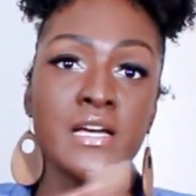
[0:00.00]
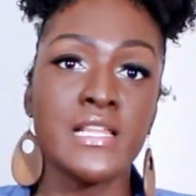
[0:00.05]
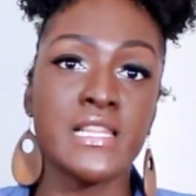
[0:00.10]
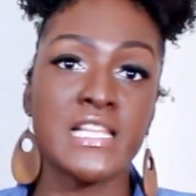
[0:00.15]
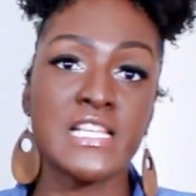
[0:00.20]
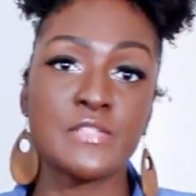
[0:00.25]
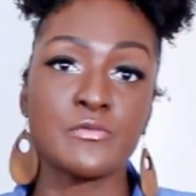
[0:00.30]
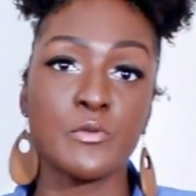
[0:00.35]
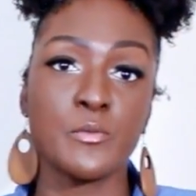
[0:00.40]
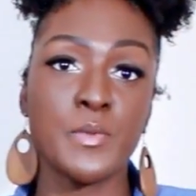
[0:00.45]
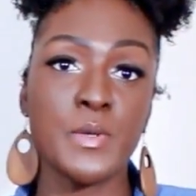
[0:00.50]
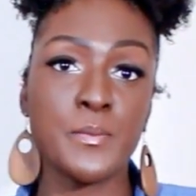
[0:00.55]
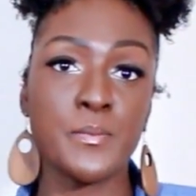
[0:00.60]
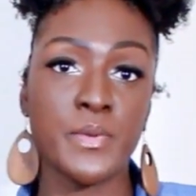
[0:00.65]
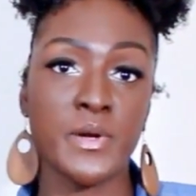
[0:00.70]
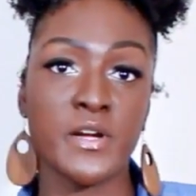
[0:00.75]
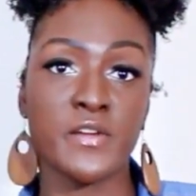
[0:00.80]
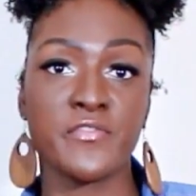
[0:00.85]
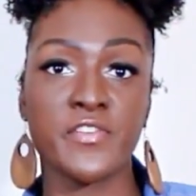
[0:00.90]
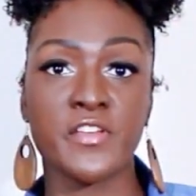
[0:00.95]
This will be
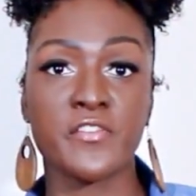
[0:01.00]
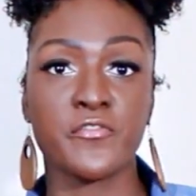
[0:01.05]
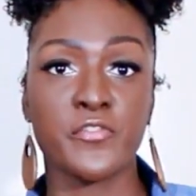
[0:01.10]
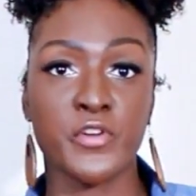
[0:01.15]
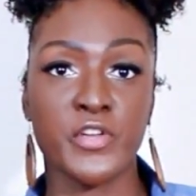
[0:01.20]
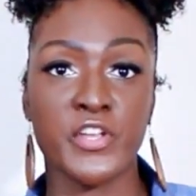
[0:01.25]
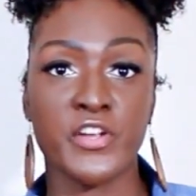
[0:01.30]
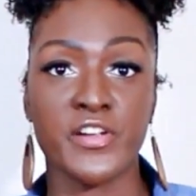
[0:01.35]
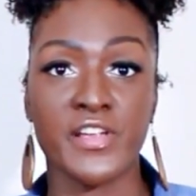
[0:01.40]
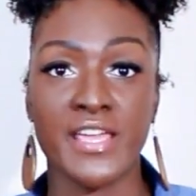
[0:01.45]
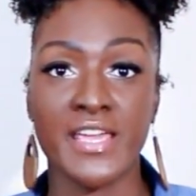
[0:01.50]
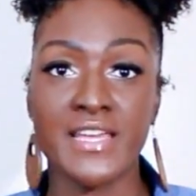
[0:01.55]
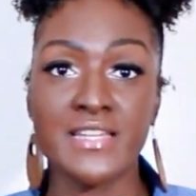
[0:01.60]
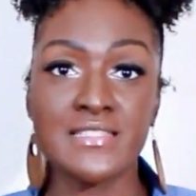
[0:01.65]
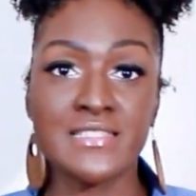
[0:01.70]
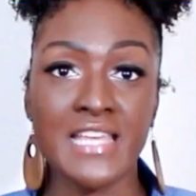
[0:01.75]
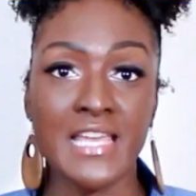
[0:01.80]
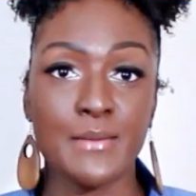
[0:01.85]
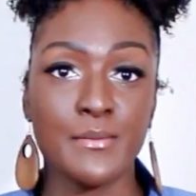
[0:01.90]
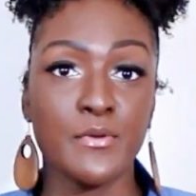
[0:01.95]
perfect for your head
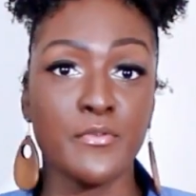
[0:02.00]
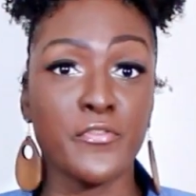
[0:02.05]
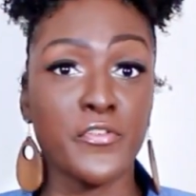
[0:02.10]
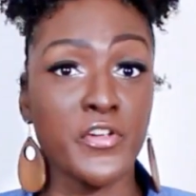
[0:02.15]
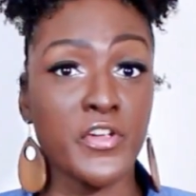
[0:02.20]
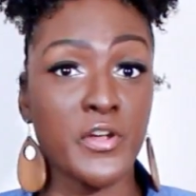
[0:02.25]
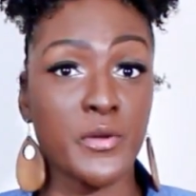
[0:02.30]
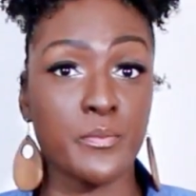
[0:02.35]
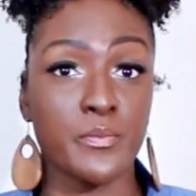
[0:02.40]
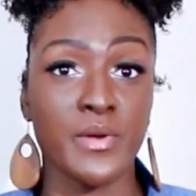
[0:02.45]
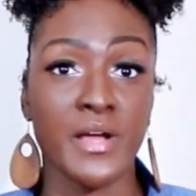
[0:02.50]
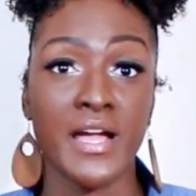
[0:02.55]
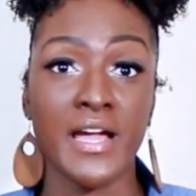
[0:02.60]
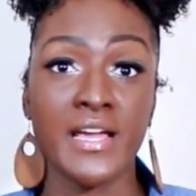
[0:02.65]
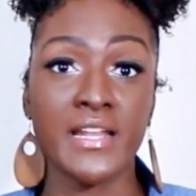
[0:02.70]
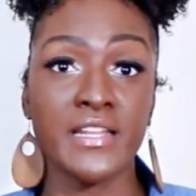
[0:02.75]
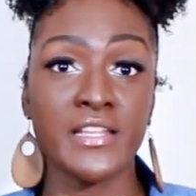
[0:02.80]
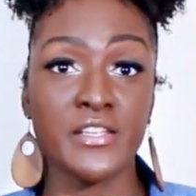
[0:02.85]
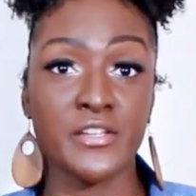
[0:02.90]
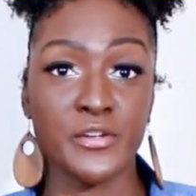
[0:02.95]
table for your
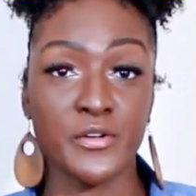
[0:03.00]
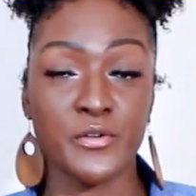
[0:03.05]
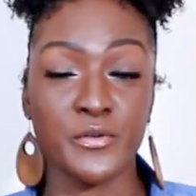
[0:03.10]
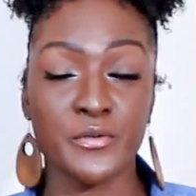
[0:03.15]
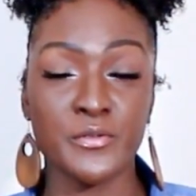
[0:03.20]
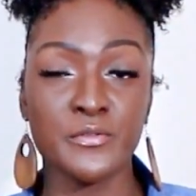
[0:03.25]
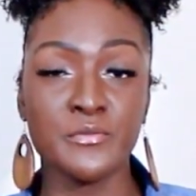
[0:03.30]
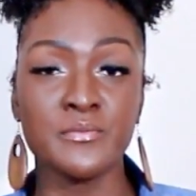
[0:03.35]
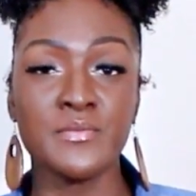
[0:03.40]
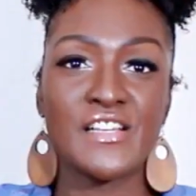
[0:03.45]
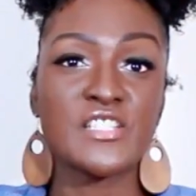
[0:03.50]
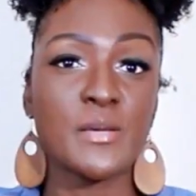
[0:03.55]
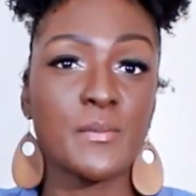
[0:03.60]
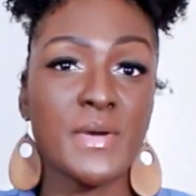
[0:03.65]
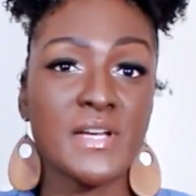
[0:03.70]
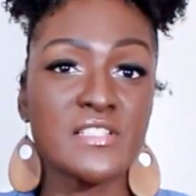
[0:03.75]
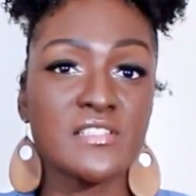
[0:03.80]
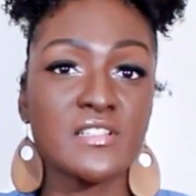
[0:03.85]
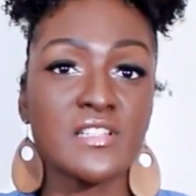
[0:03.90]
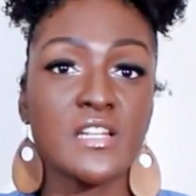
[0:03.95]
bride and your groom. So I'm
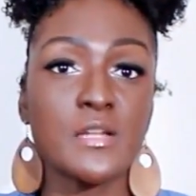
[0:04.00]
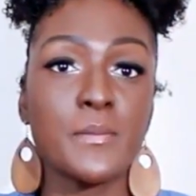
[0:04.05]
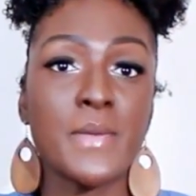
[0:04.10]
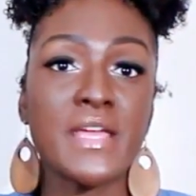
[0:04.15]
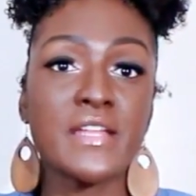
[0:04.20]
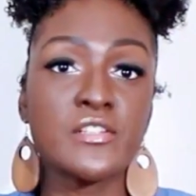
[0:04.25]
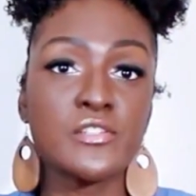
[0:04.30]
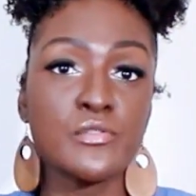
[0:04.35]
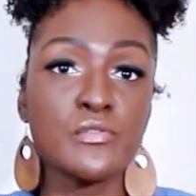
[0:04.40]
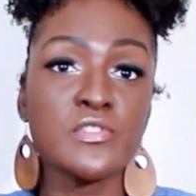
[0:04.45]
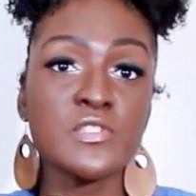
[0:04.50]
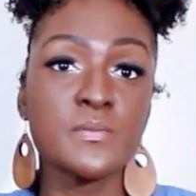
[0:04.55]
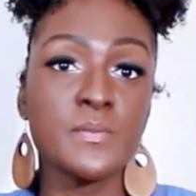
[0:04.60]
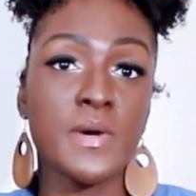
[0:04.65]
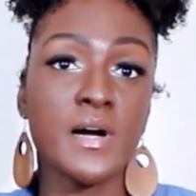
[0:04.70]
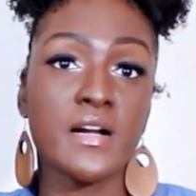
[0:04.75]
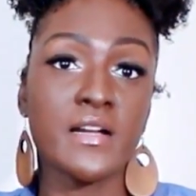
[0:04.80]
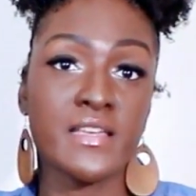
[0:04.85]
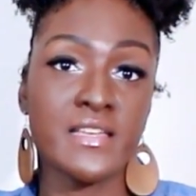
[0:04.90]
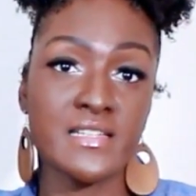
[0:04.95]
also going to make two
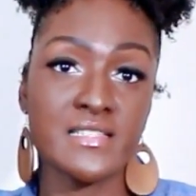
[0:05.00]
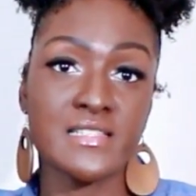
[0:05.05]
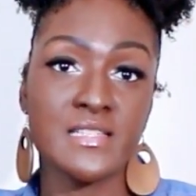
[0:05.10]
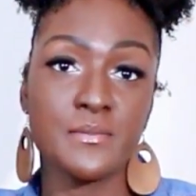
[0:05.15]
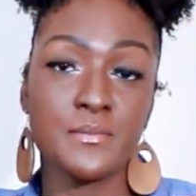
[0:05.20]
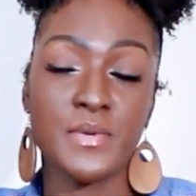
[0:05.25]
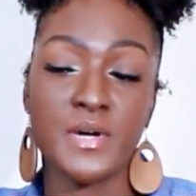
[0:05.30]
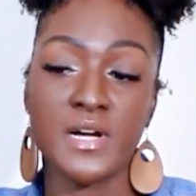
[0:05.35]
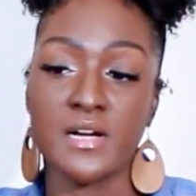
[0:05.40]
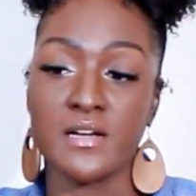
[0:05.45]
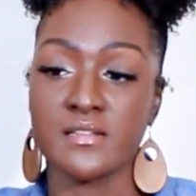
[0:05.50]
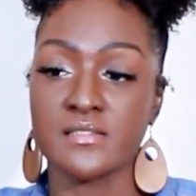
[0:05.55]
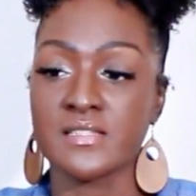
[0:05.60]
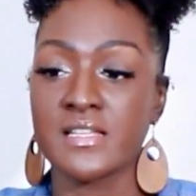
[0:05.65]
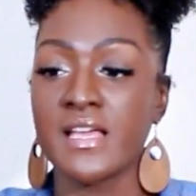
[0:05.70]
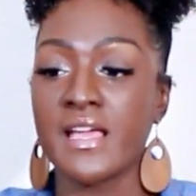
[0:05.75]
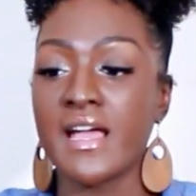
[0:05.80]
small kissing balls.